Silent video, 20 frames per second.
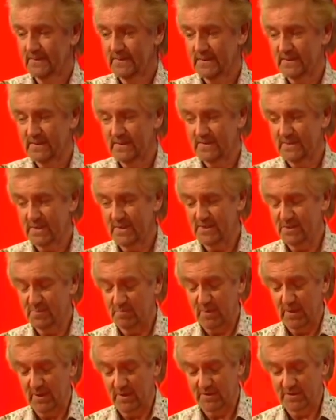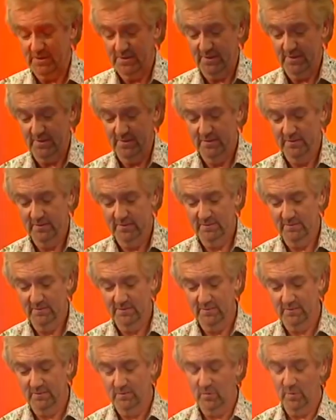says it's his party,
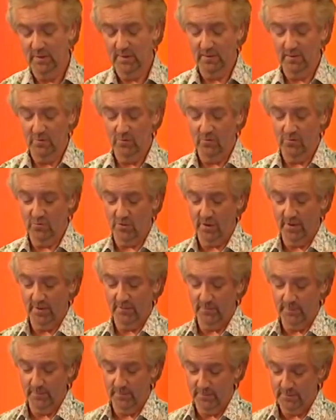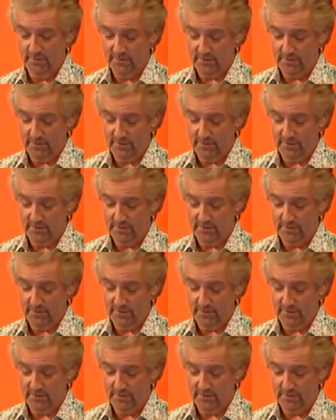and we can all cry if we